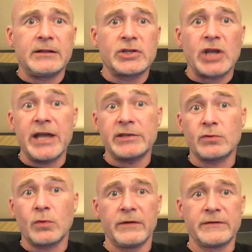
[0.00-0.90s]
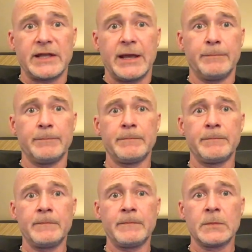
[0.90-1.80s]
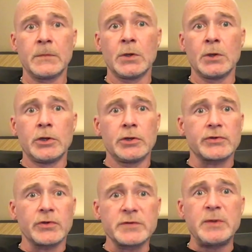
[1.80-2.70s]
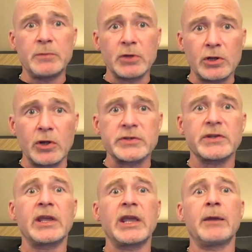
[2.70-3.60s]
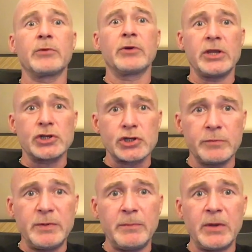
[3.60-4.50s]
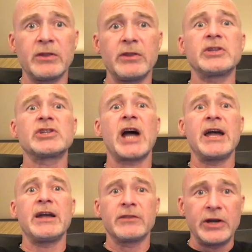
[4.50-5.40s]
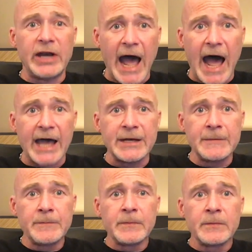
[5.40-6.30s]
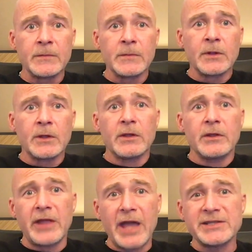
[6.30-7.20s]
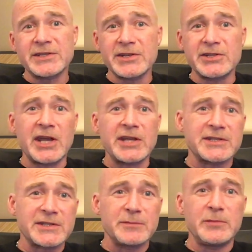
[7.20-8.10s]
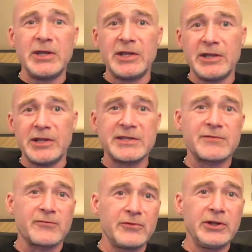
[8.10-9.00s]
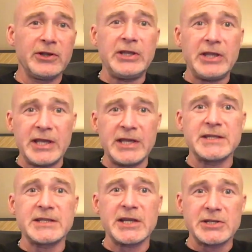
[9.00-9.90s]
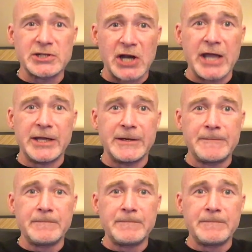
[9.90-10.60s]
the giant dwarfs them. So those people are close to the camera. They should be bigger than the giant. They're not. That suggests to me this really is a giant.